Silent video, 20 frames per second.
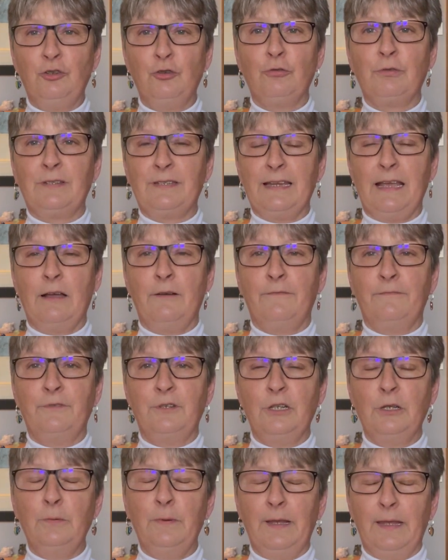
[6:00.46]
yourself
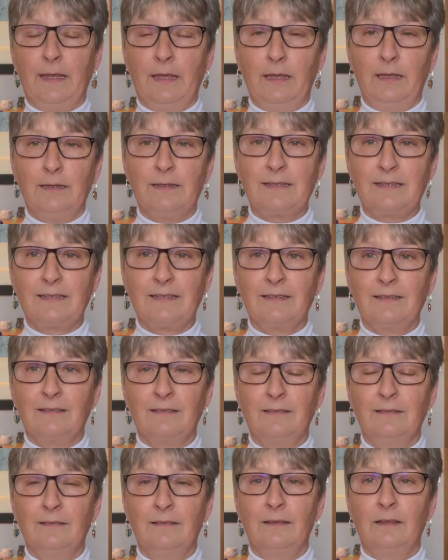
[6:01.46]
doing it,
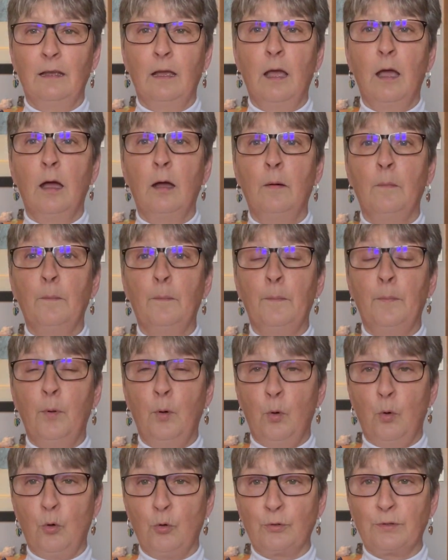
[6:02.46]

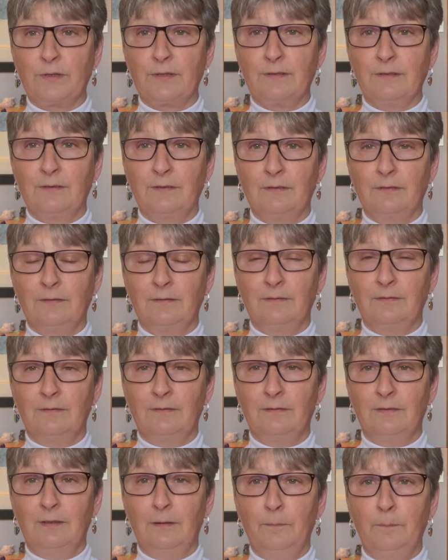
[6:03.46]
pause,
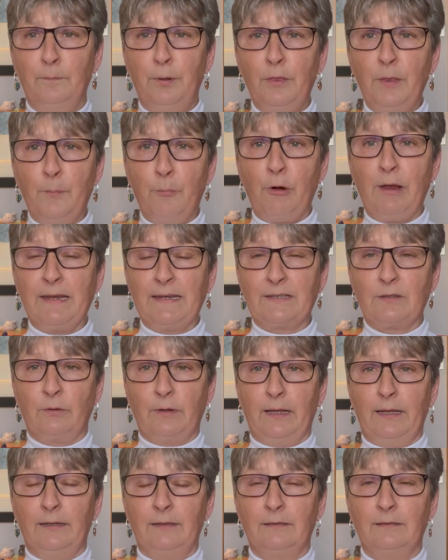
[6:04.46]
put the brakes on
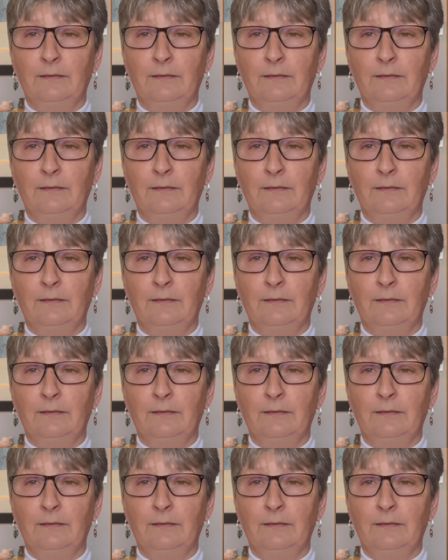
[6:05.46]
it,